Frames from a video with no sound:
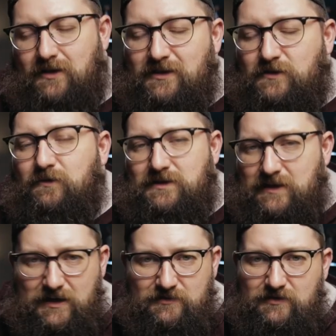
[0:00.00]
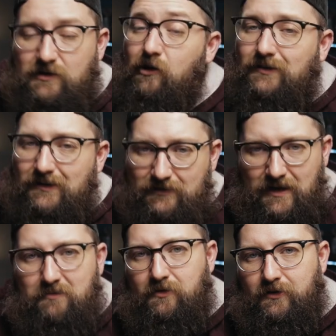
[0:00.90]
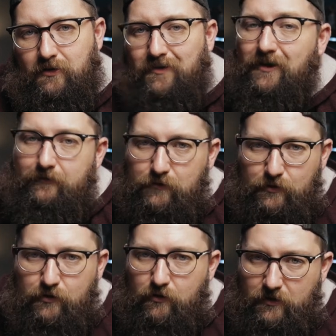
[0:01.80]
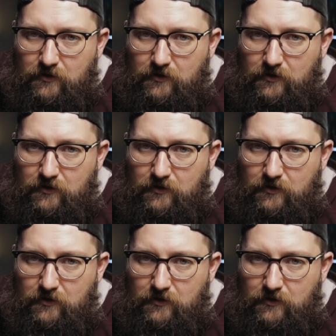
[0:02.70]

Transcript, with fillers: It's fantastic. I'll link that below if you're at all